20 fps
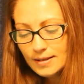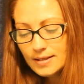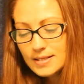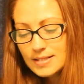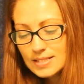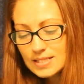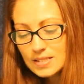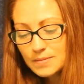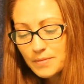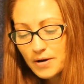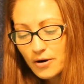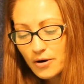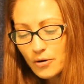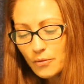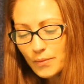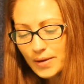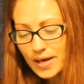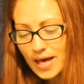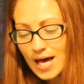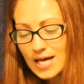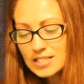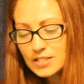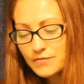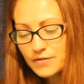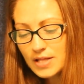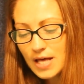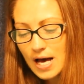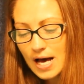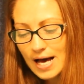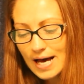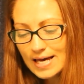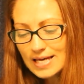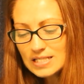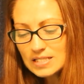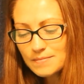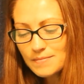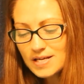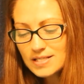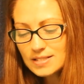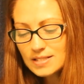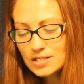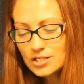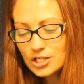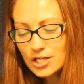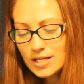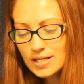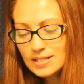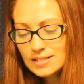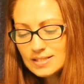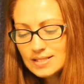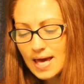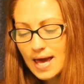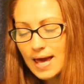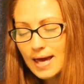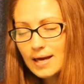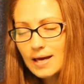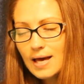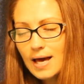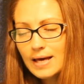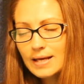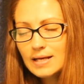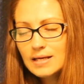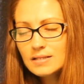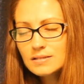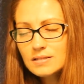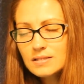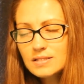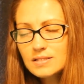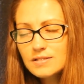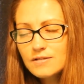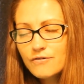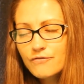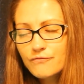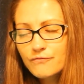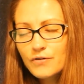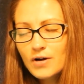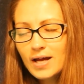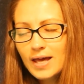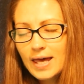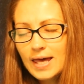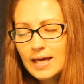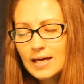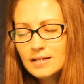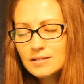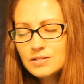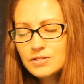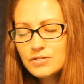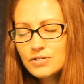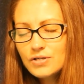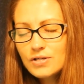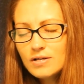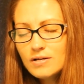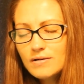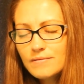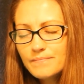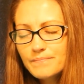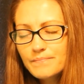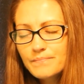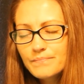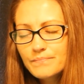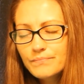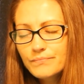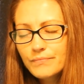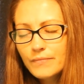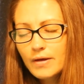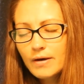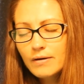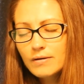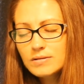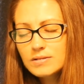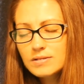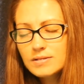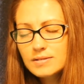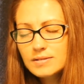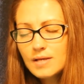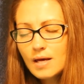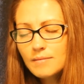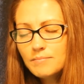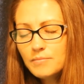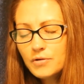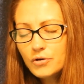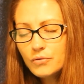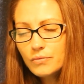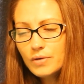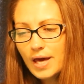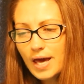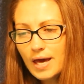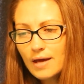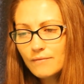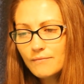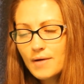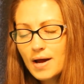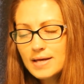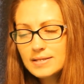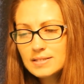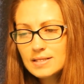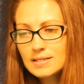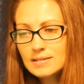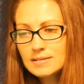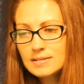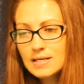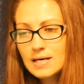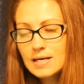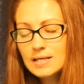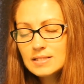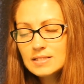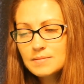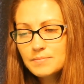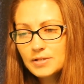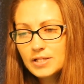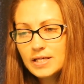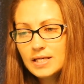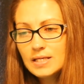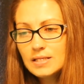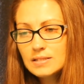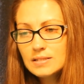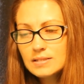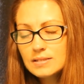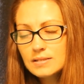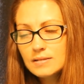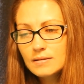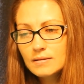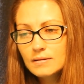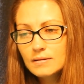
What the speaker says: Spirit, we ask for the highest messages and guidance for Cancer, Sun, Moon, and Rising signs, please.